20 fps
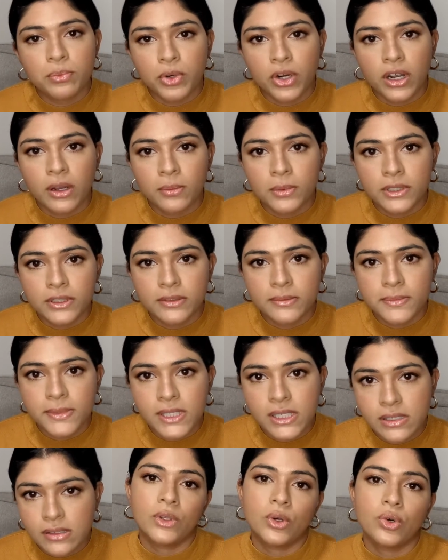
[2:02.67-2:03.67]

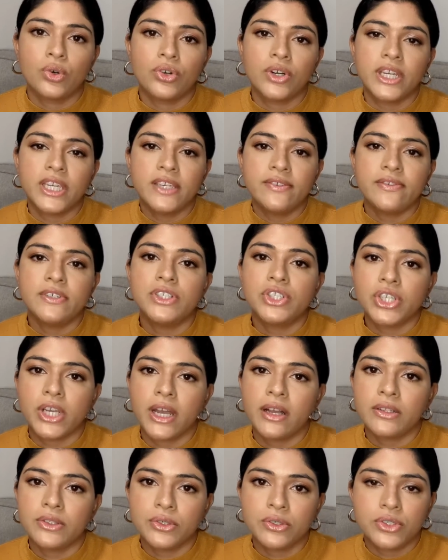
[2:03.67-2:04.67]
problems, or even
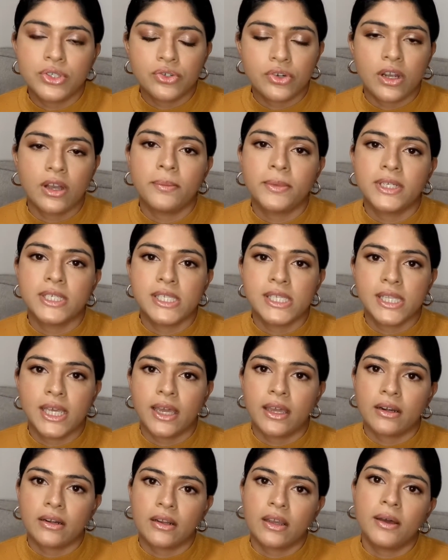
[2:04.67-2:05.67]
childhood traumas
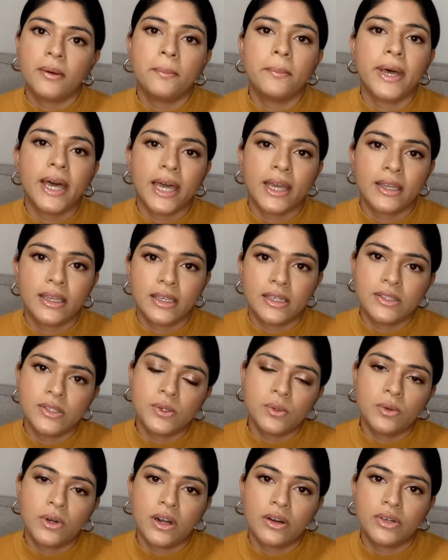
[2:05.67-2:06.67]
that come back
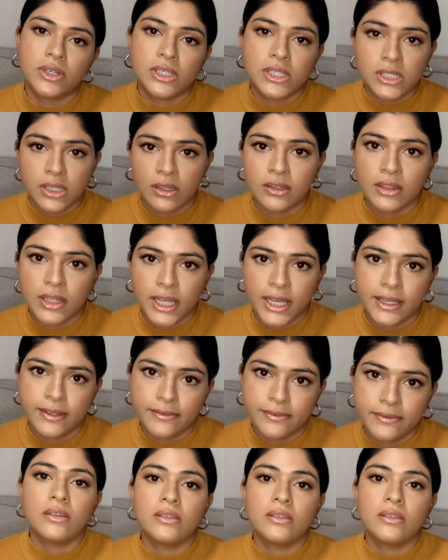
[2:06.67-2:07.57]
into our adult life.